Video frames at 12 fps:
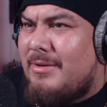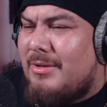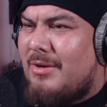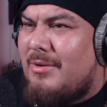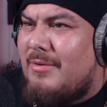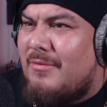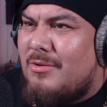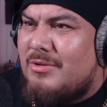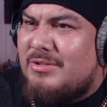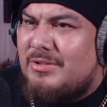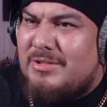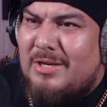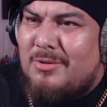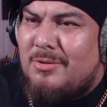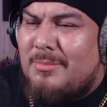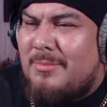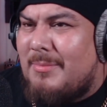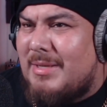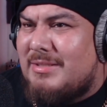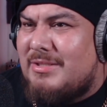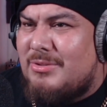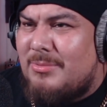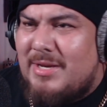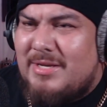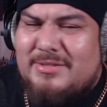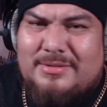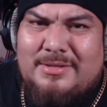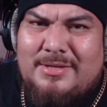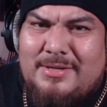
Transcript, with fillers: You know, of course, y'all know my situation.